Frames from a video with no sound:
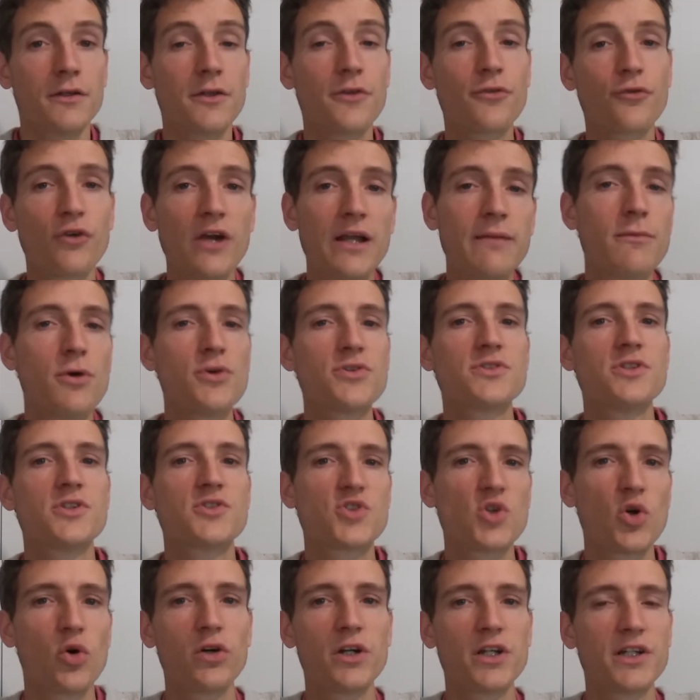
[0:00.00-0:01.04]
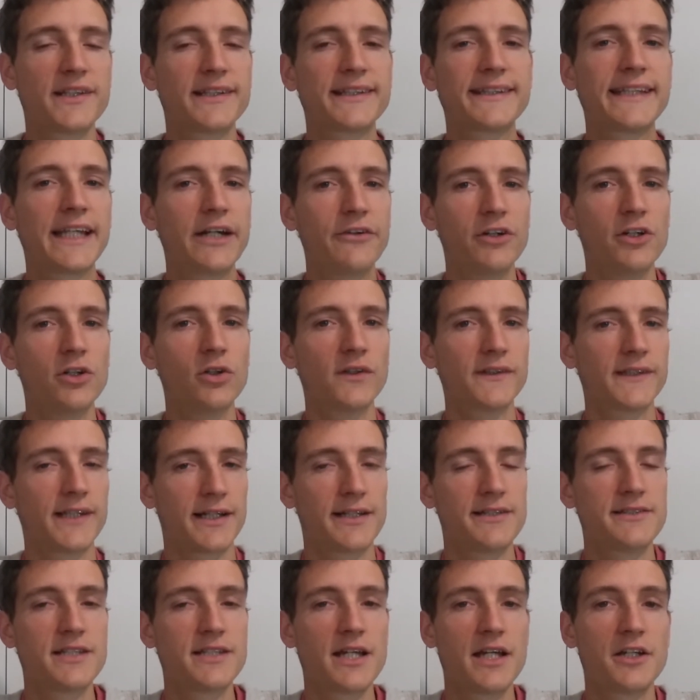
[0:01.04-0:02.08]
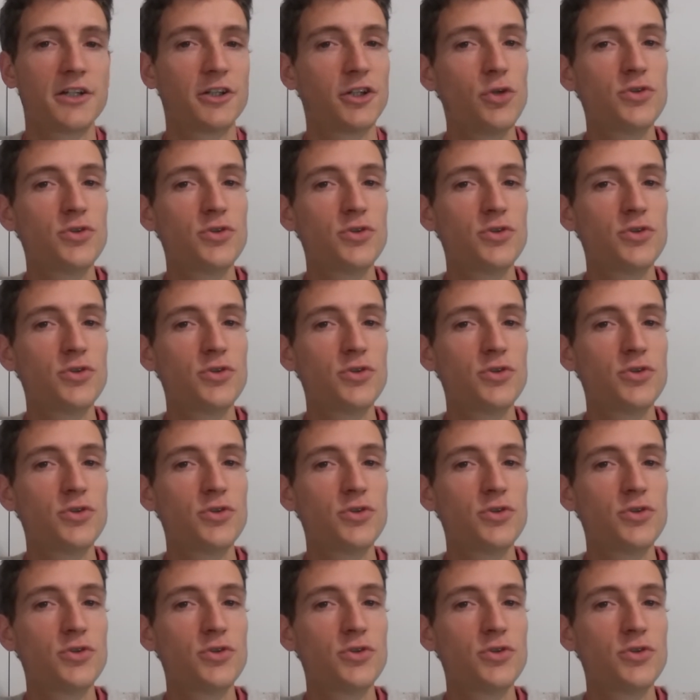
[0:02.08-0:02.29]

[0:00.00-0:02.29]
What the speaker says: The 3 most notorious cereals that contain